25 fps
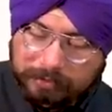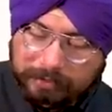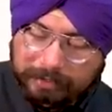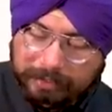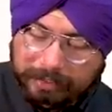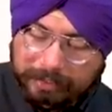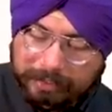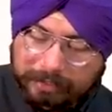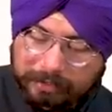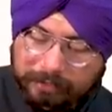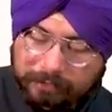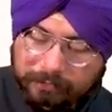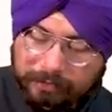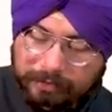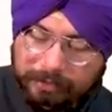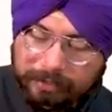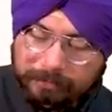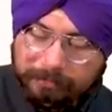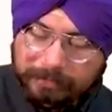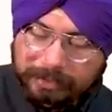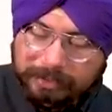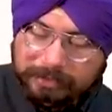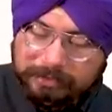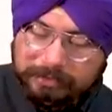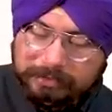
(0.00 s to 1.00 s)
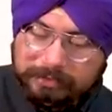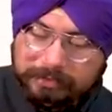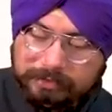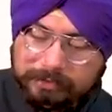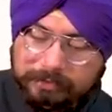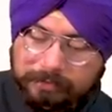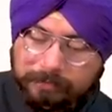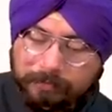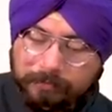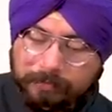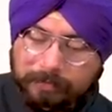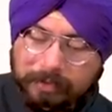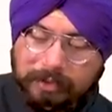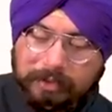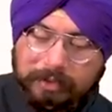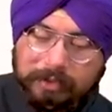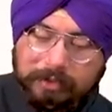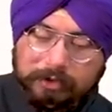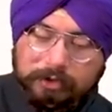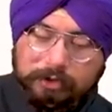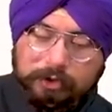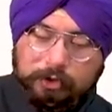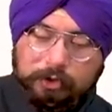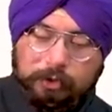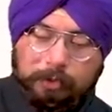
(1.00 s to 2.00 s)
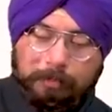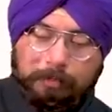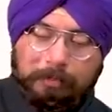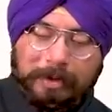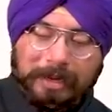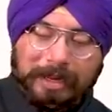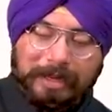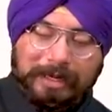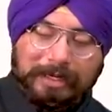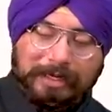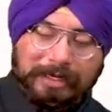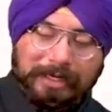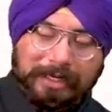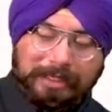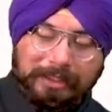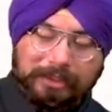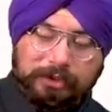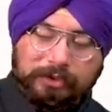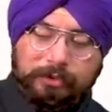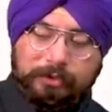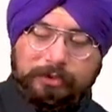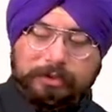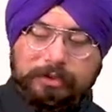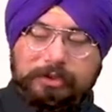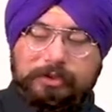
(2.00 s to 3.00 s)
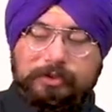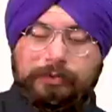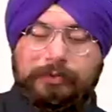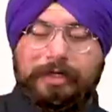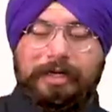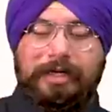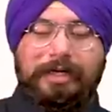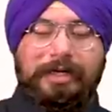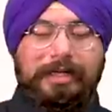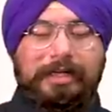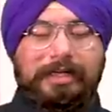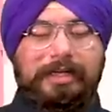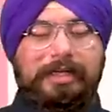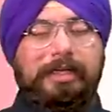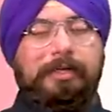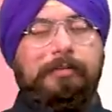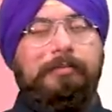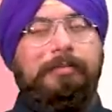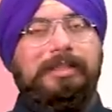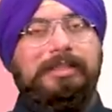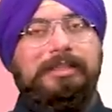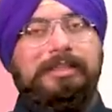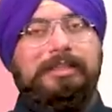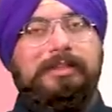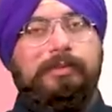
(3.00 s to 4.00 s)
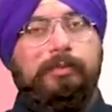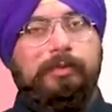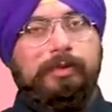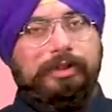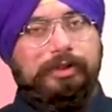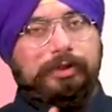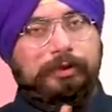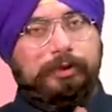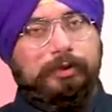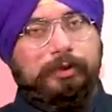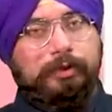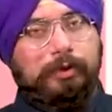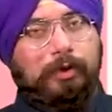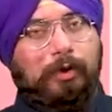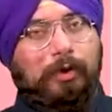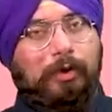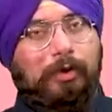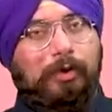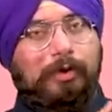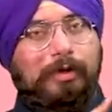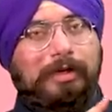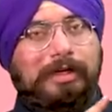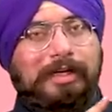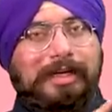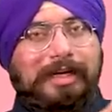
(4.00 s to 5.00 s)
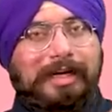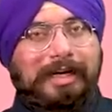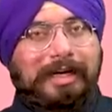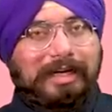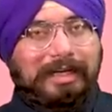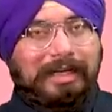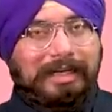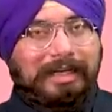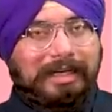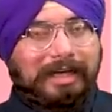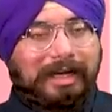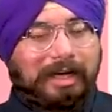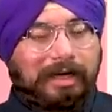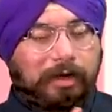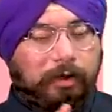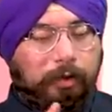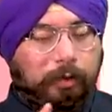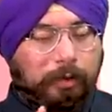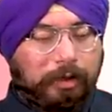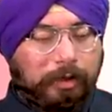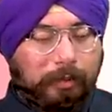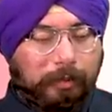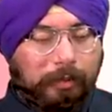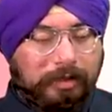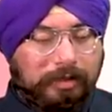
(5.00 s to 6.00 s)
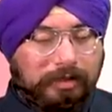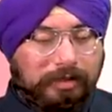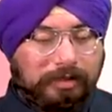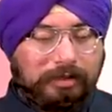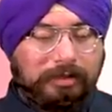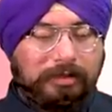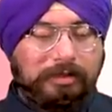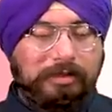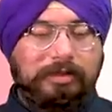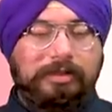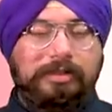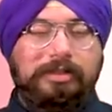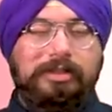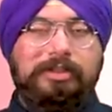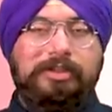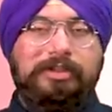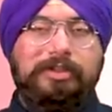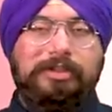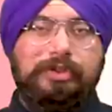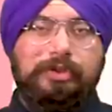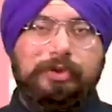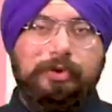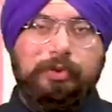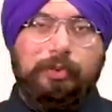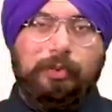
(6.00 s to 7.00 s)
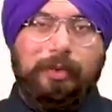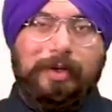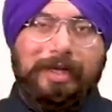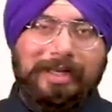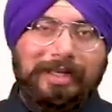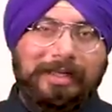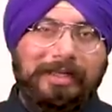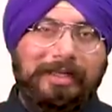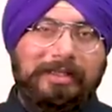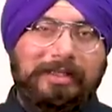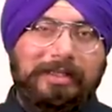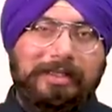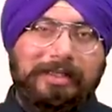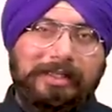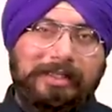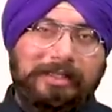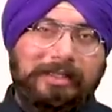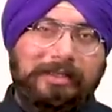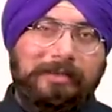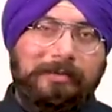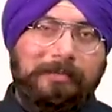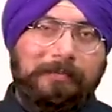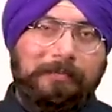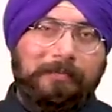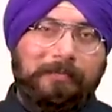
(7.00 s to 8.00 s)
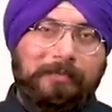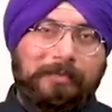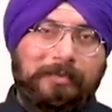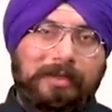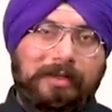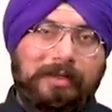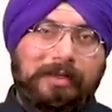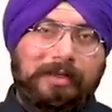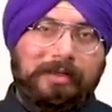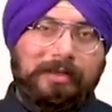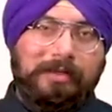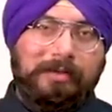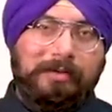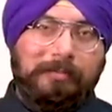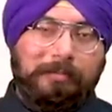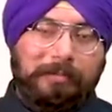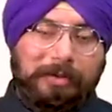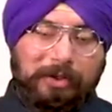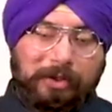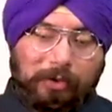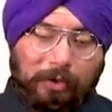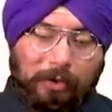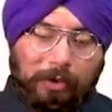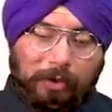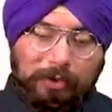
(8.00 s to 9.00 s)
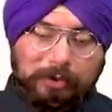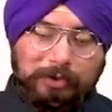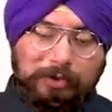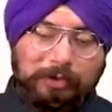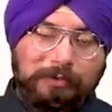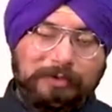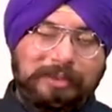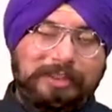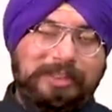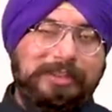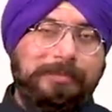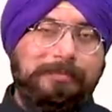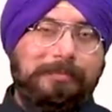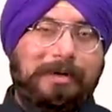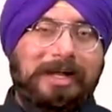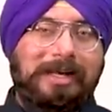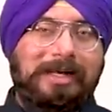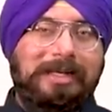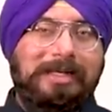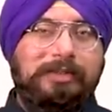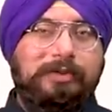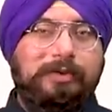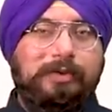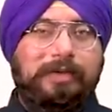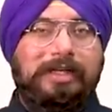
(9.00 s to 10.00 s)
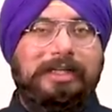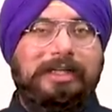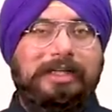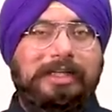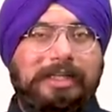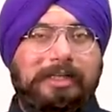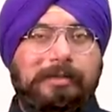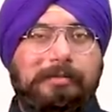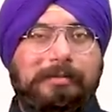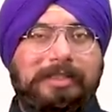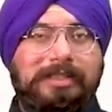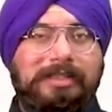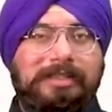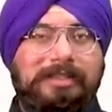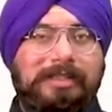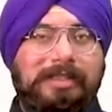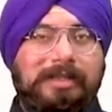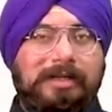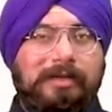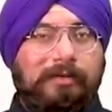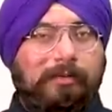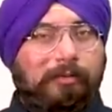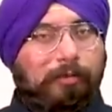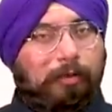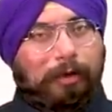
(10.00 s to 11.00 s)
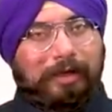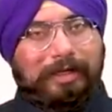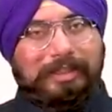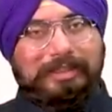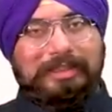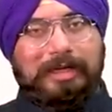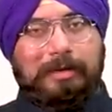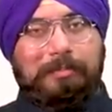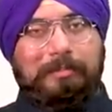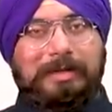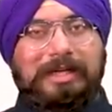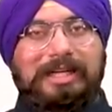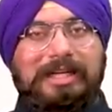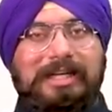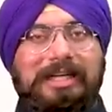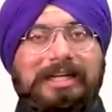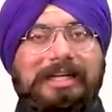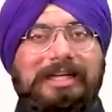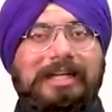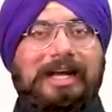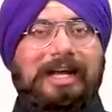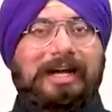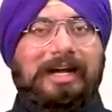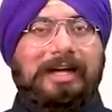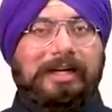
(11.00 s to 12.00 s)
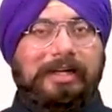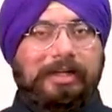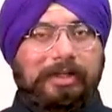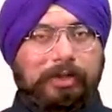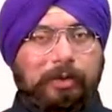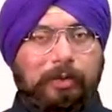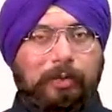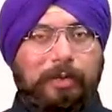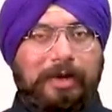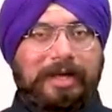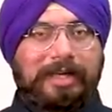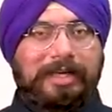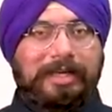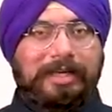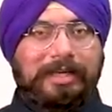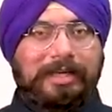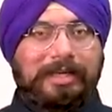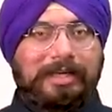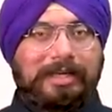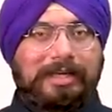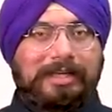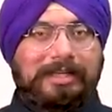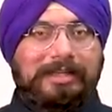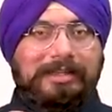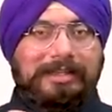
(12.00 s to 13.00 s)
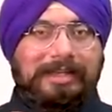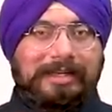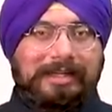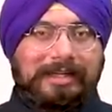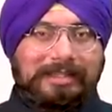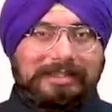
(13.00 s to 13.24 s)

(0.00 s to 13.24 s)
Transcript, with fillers: agreements. So bilateral trade agreements, which you saw India doing with the UAE. Because of these bilateral agreements, for example, India and UAE, they